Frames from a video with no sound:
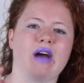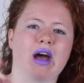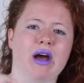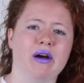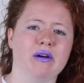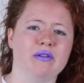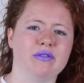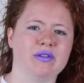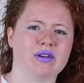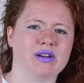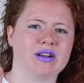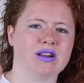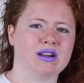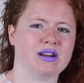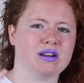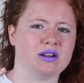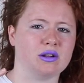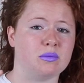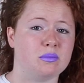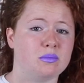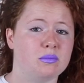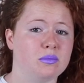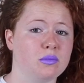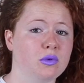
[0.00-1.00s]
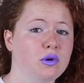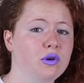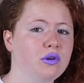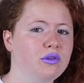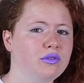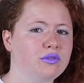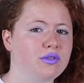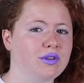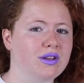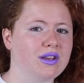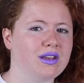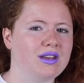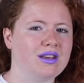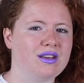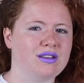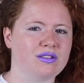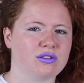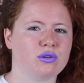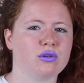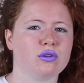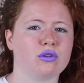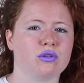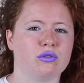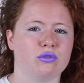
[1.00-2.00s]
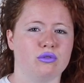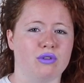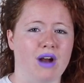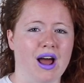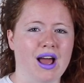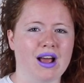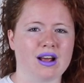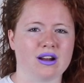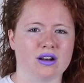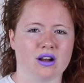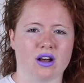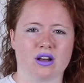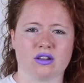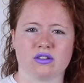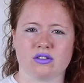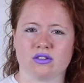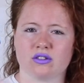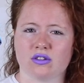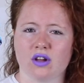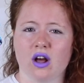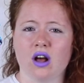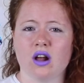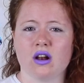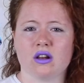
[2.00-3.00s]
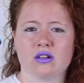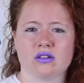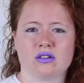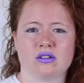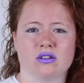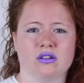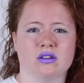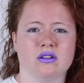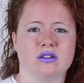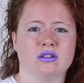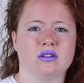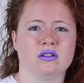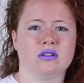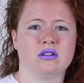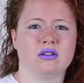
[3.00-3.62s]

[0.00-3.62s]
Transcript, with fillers: However, in the movie, he's called Ragnar Sturlusson.